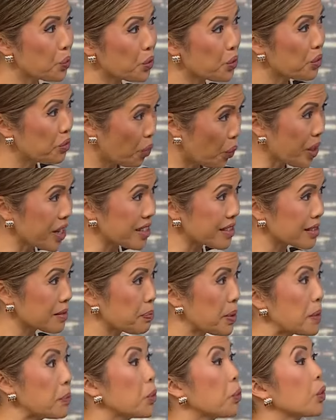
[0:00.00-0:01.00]
were the voice.
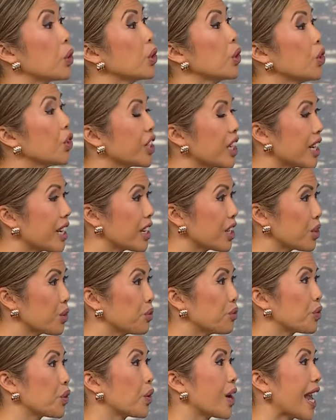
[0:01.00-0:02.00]
People were looking at you
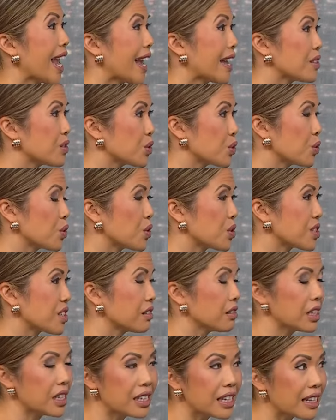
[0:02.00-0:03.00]
for answers,
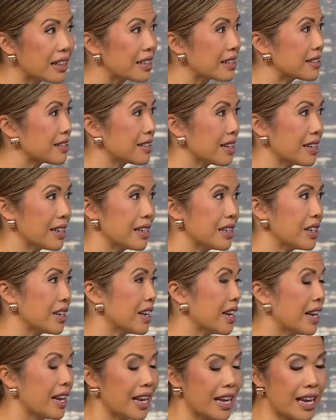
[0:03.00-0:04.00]
leading the city
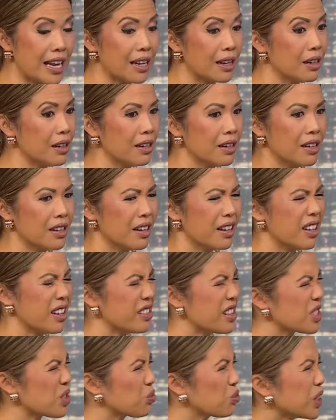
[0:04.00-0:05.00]
in
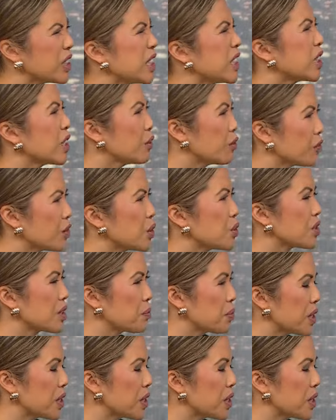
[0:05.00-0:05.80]
this really confusing